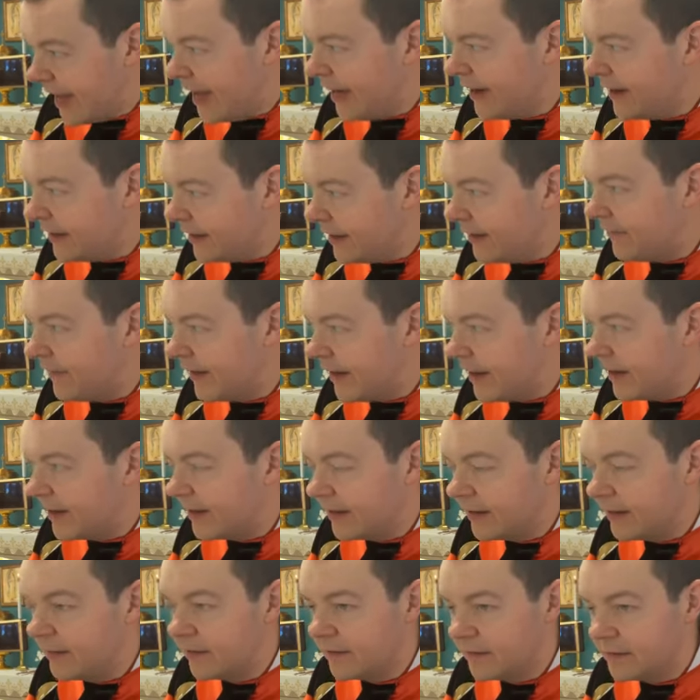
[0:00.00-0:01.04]
to activate
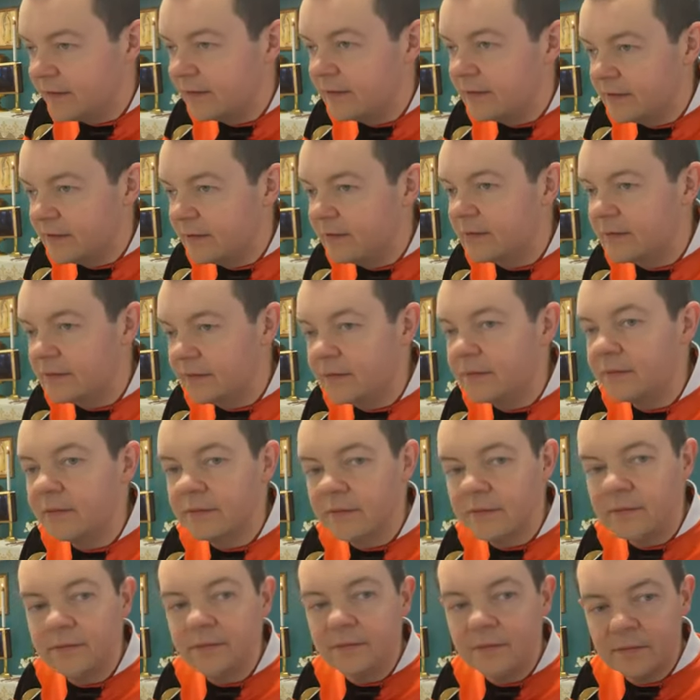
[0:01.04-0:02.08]
it.
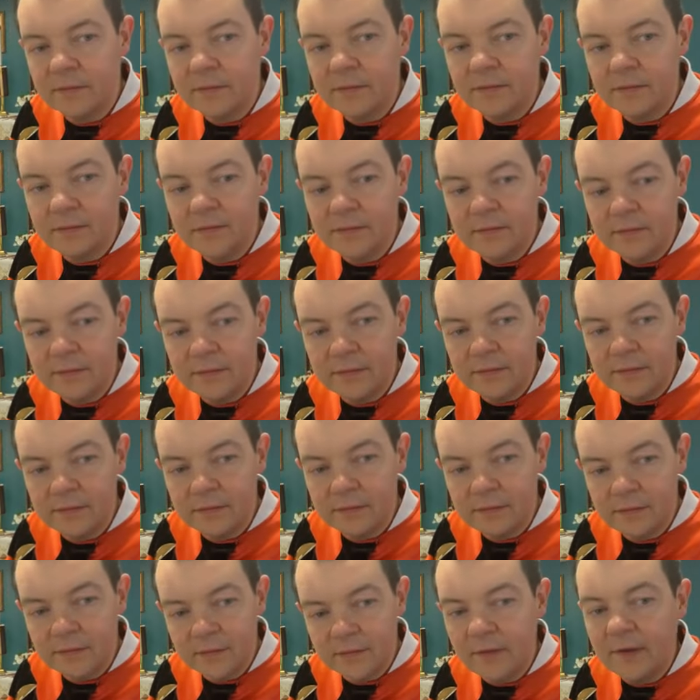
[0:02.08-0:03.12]
Hmm?
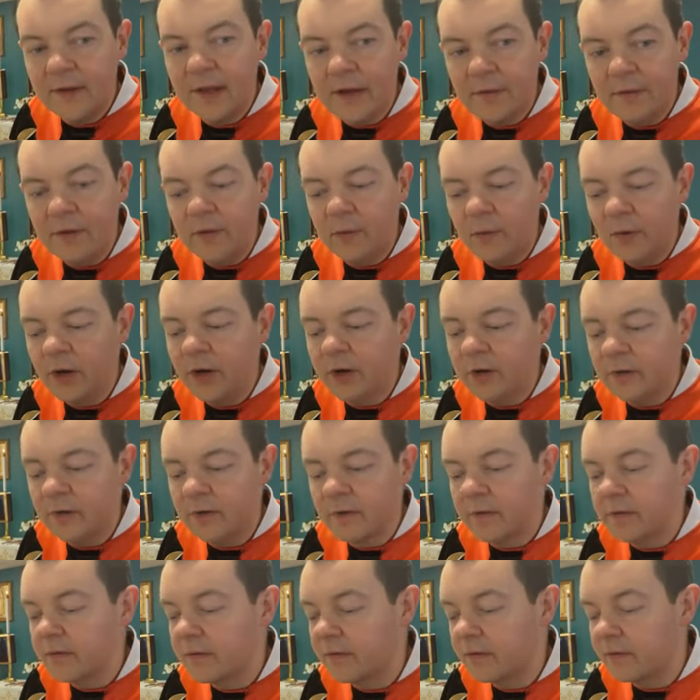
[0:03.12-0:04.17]
That's how it
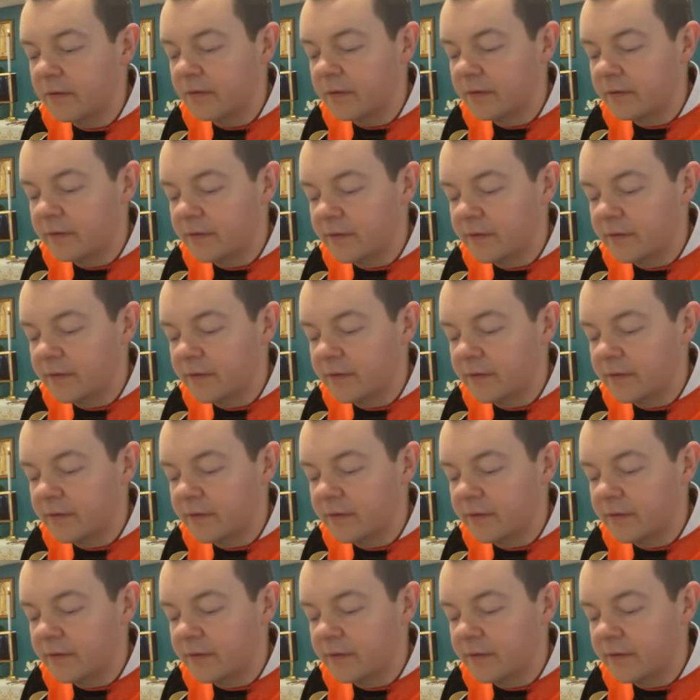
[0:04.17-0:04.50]
works.